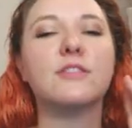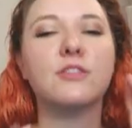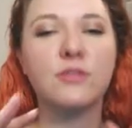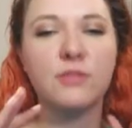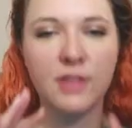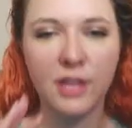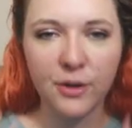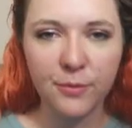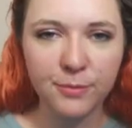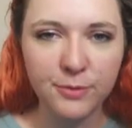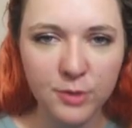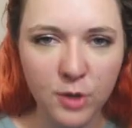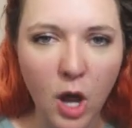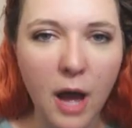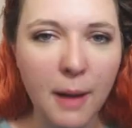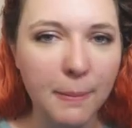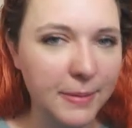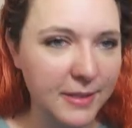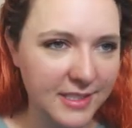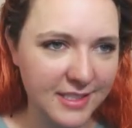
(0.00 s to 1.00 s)
they're
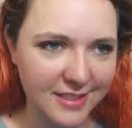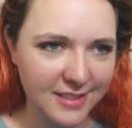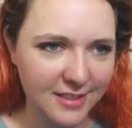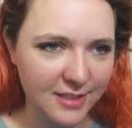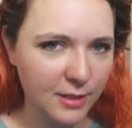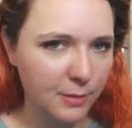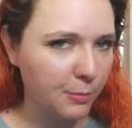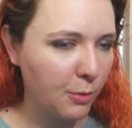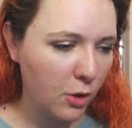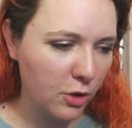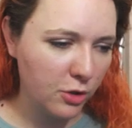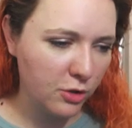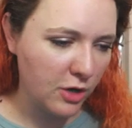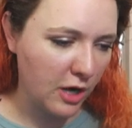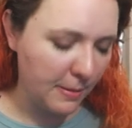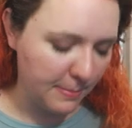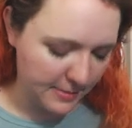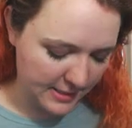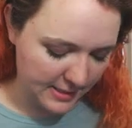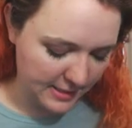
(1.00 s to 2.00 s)
opposites. They're polar
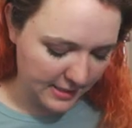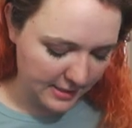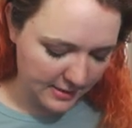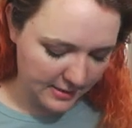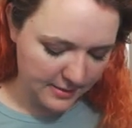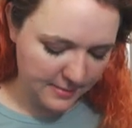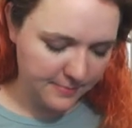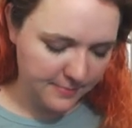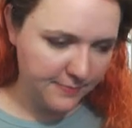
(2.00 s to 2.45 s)
opposites.